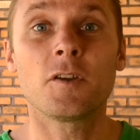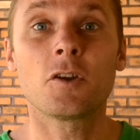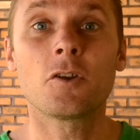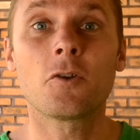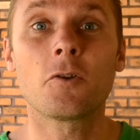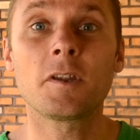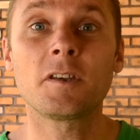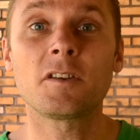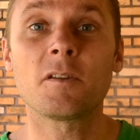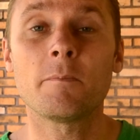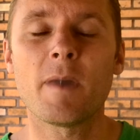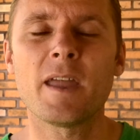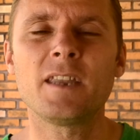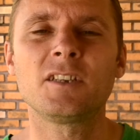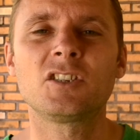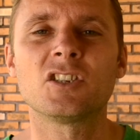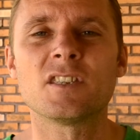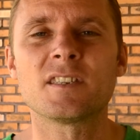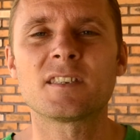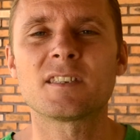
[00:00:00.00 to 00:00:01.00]
you're going to
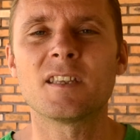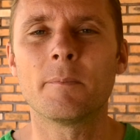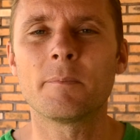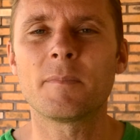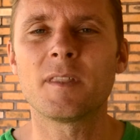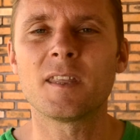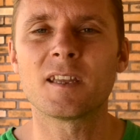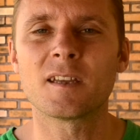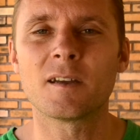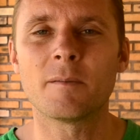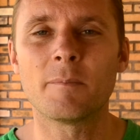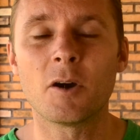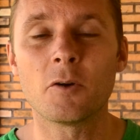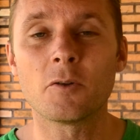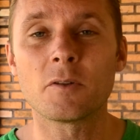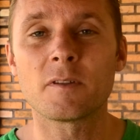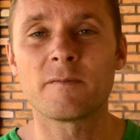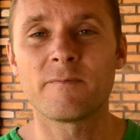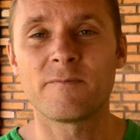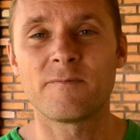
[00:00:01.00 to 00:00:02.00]
mention something
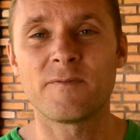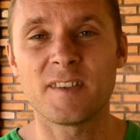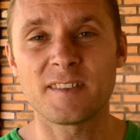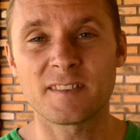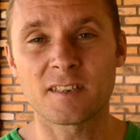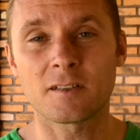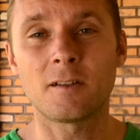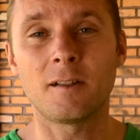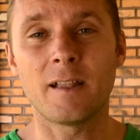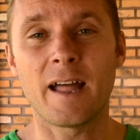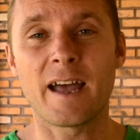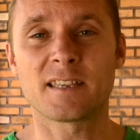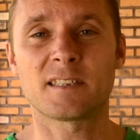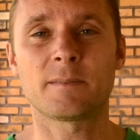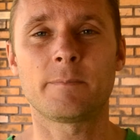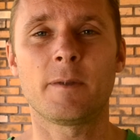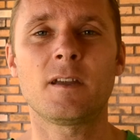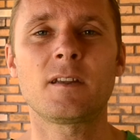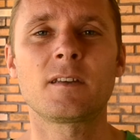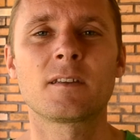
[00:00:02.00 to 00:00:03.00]
about physical
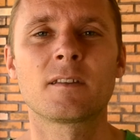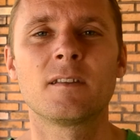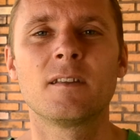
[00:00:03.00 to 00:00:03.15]
aspect,